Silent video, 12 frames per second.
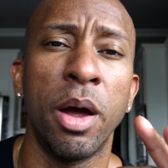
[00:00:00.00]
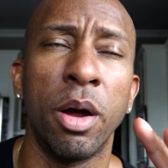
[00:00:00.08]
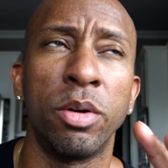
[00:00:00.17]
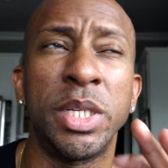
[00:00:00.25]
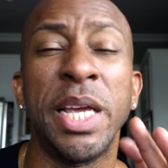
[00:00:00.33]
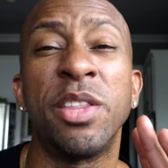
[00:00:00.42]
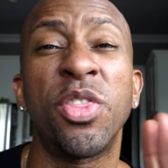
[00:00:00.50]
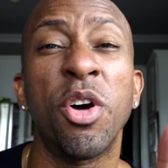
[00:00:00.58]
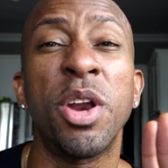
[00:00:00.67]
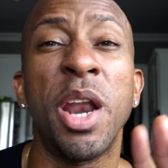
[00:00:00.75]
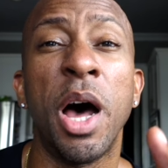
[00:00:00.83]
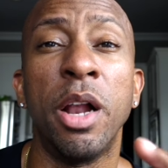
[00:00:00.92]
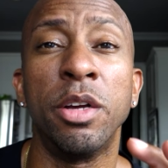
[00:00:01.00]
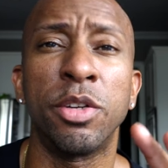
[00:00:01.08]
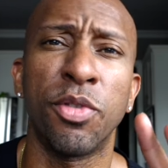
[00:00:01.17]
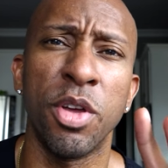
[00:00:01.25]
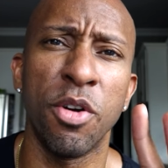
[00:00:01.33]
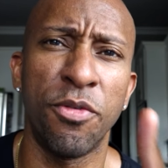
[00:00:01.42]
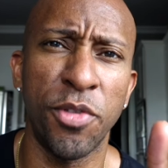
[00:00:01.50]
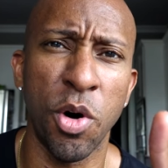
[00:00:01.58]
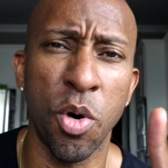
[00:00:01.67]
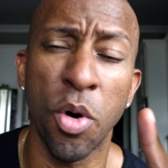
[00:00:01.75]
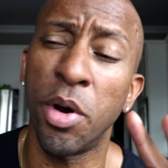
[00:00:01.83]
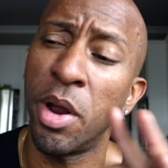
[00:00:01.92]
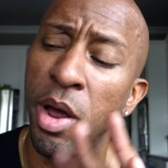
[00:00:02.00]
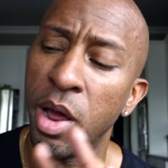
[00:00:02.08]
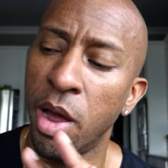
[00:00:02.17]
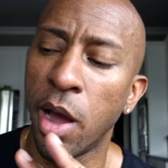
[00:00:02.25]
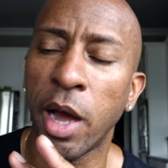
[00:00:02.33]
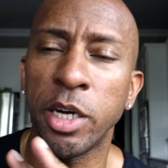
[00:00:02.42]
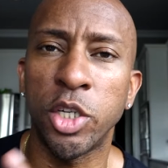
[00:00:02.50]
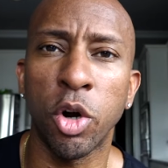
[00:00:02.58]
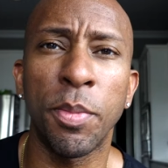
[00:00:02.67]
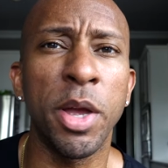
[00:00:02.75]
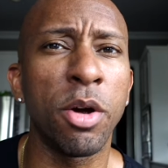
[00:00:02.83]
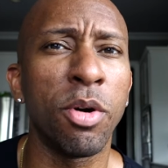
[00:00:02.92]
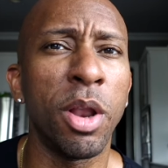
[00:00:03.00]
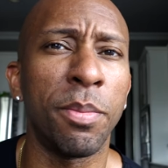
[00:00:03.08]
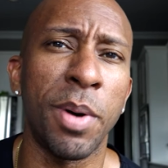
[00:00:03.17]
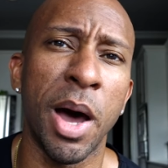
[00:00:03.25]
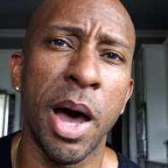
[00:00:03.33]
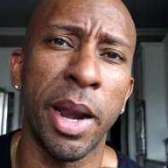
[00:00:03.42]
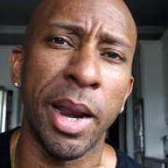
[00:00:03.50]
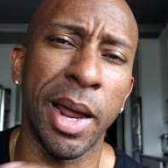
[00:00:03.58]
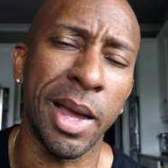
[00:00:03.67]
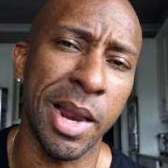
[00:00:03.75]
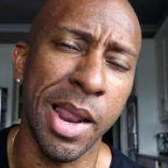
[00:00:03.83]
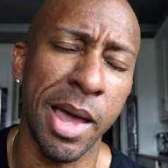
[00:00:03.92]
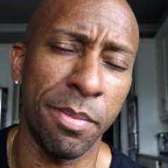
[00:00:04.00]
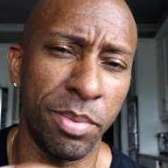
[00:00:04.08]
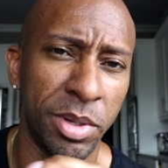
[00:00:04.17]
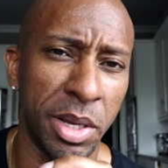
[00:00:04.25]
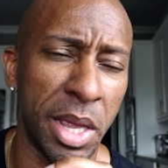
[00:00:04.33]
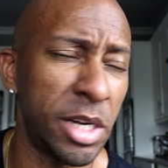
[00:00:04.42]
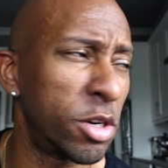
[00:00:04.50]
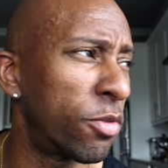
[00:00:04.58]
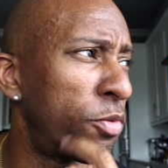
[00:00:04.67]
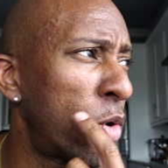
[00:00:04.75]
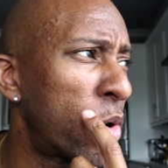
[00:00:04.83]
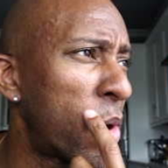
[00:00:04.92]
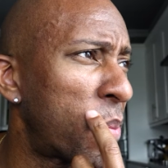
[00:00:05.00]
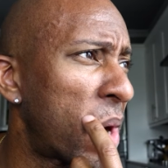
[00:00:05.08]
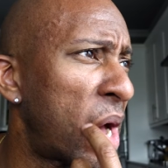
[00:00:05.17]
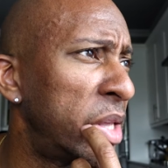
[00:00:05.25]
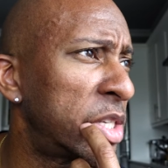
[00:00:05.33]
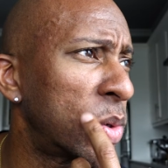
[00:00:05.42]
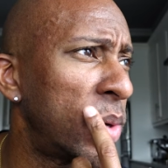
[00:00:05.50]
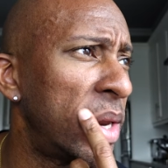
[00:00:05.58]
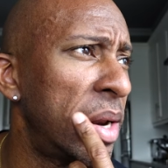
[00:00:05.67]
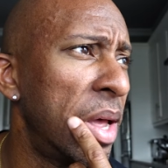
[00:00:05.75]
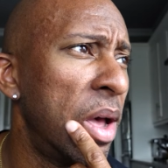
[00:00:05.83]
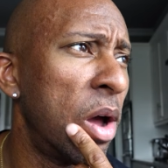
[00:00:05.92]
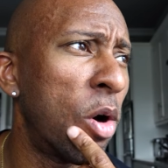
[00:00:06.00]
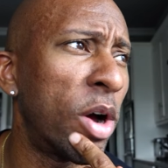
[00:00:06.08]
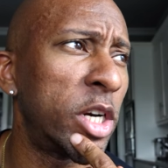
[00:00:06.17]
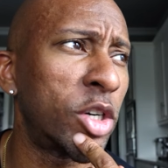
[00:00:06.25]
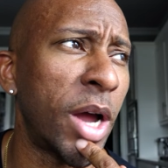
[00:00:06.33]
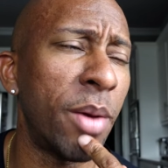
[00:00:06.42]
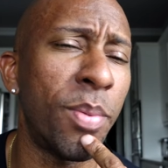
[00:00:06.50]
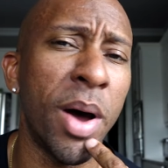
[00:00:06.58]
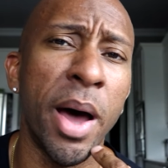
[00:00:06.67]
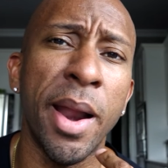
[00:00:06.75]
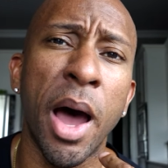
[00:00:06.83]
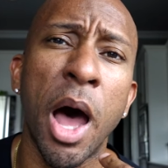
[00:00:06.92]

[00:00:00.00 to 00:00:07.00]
or say thirty dollars for your phone, a Joby GorillaPod, and a clamp to get your phone up onto it, or a tripod.